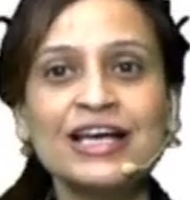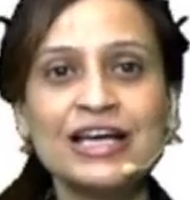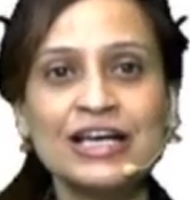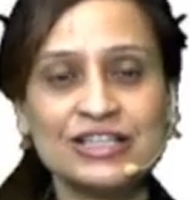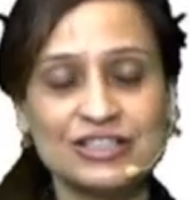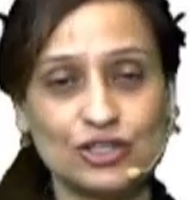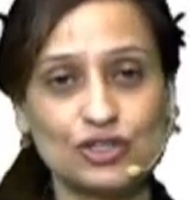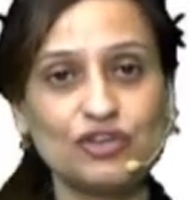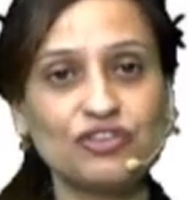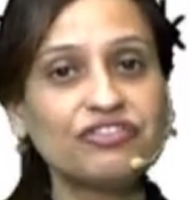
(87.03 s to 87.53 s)

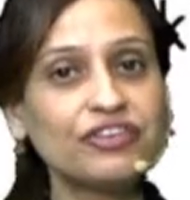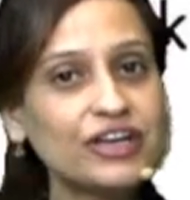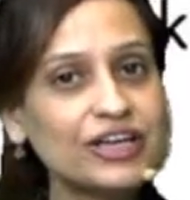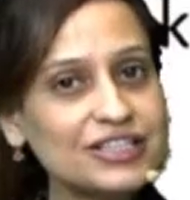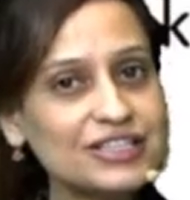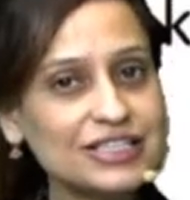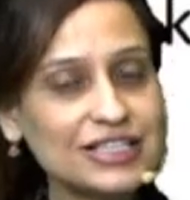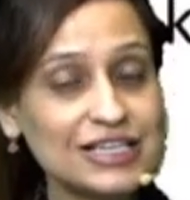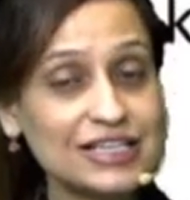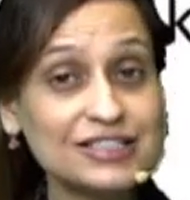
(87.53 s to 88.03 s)
So the
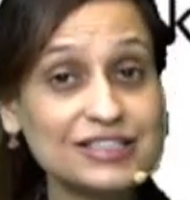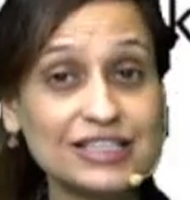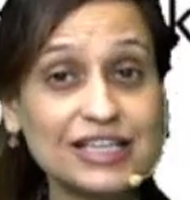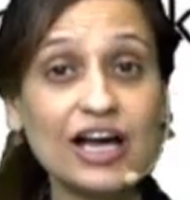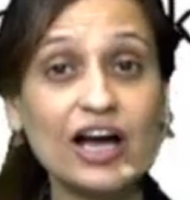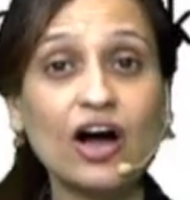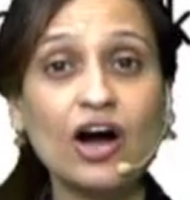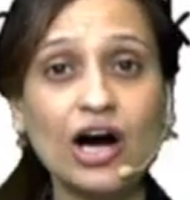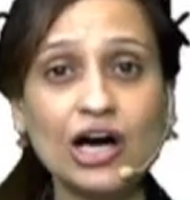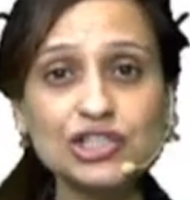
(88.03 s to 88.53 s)
first is the
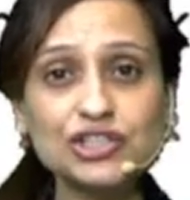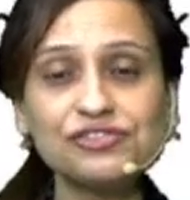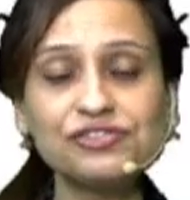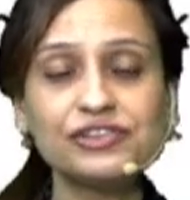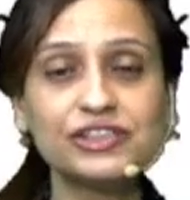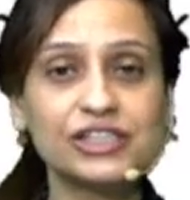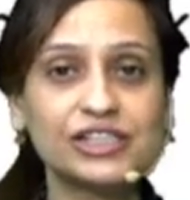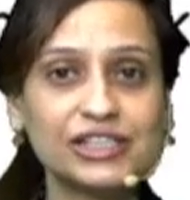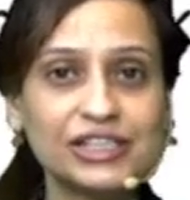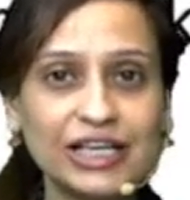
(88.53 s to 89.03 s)
art of
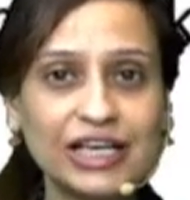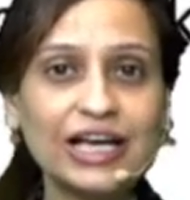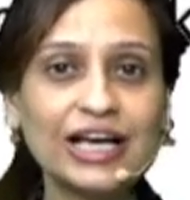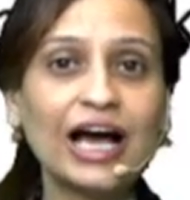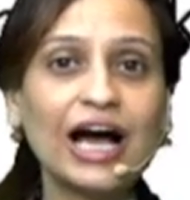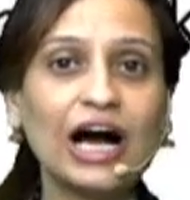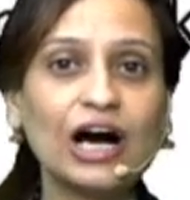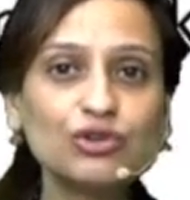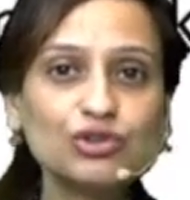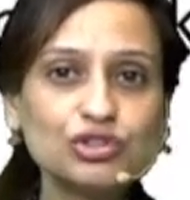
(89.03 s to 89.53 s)
learning
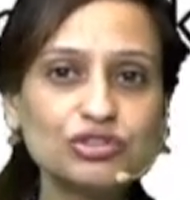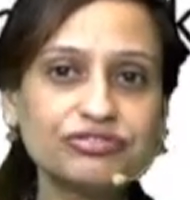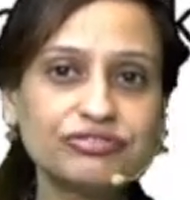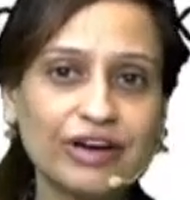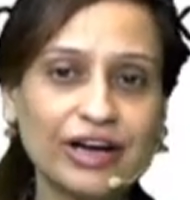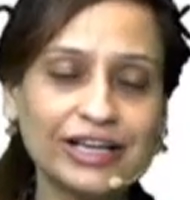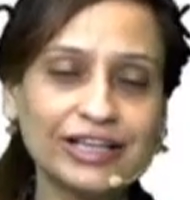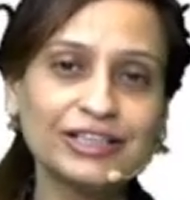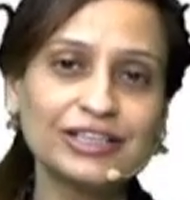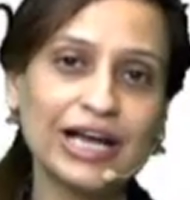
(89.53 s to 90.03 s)
how to
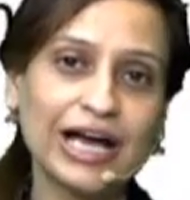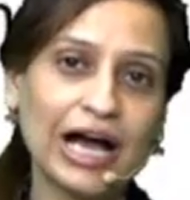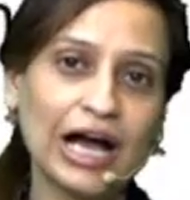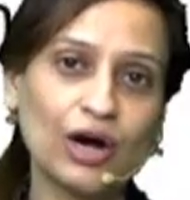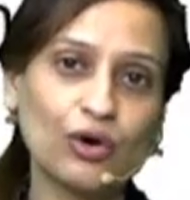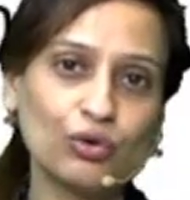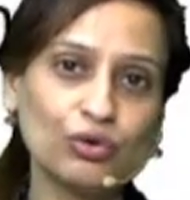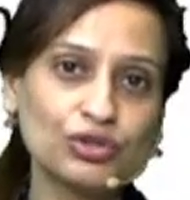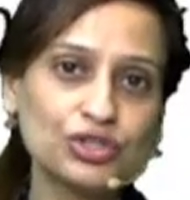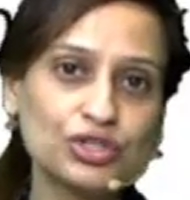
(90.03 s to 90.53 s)
find
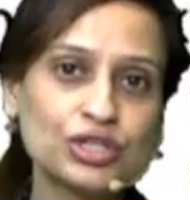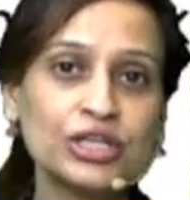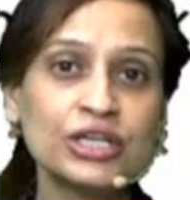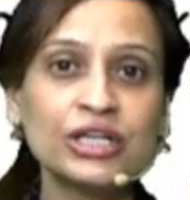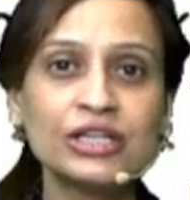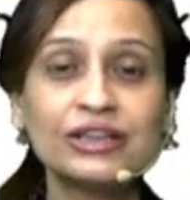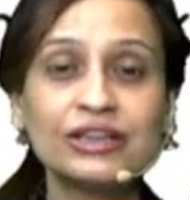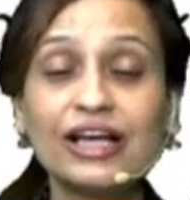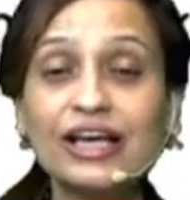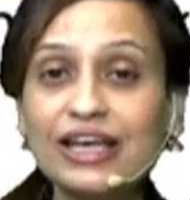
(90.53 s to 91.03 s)
out
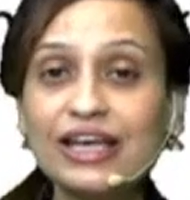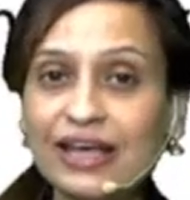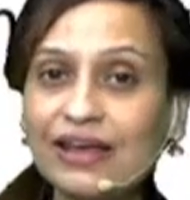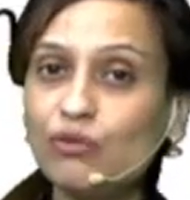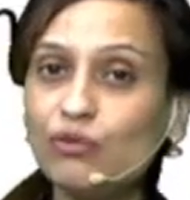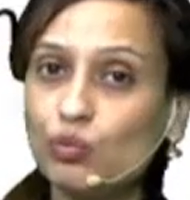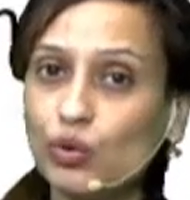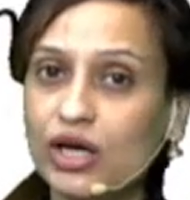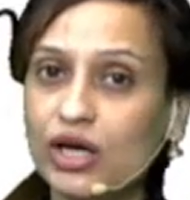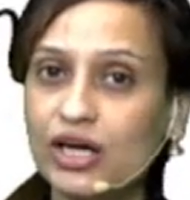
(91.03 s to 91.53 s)
the
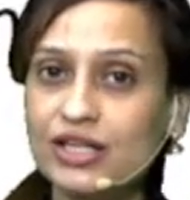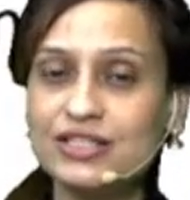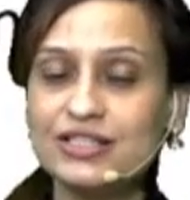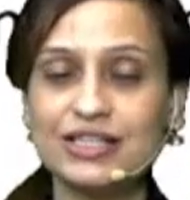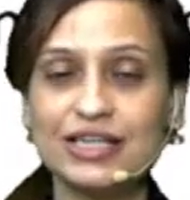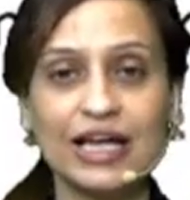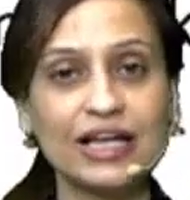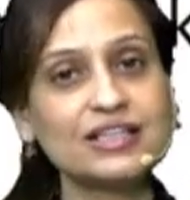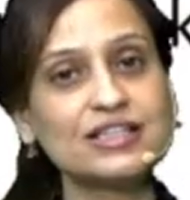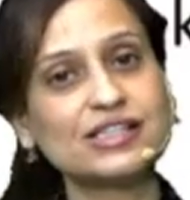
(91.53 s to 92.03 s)
keywords
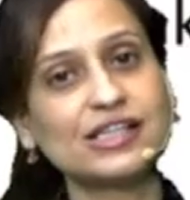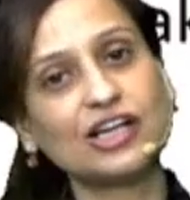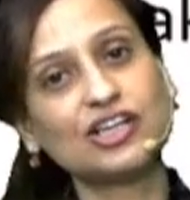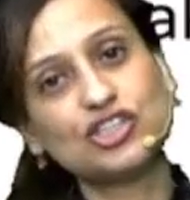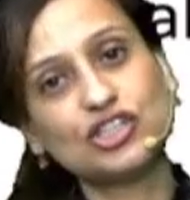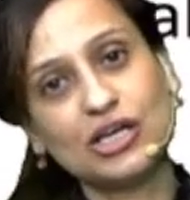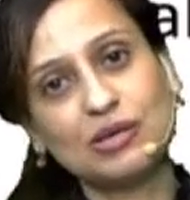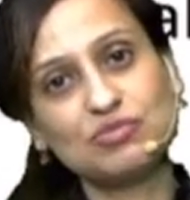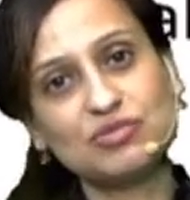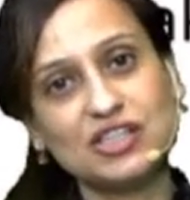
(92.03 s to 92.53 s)
in such
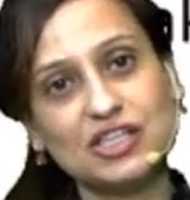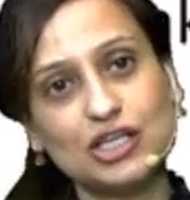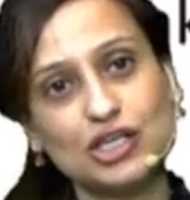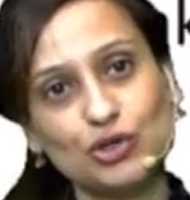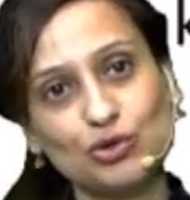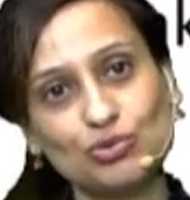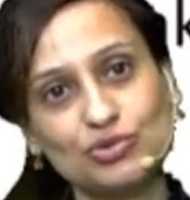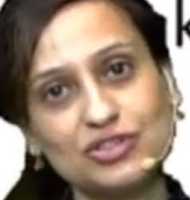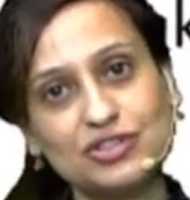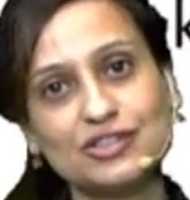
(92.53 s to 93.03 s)

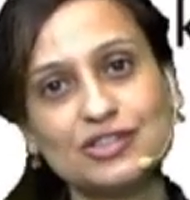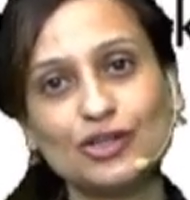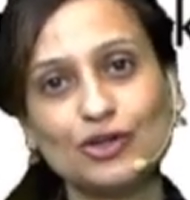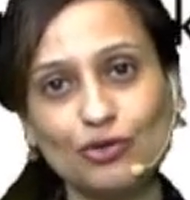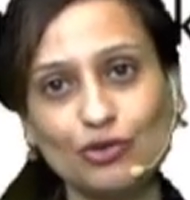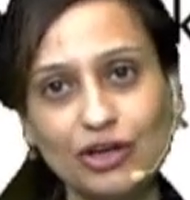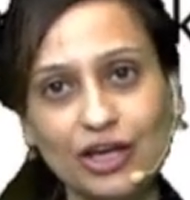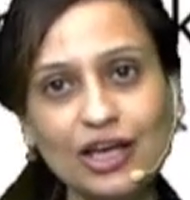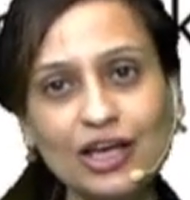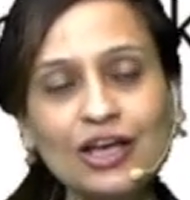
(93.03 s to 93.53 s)
MCQs,
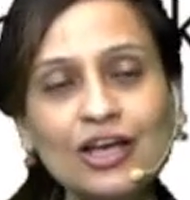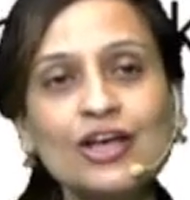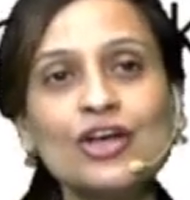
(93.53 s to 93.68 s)
okay?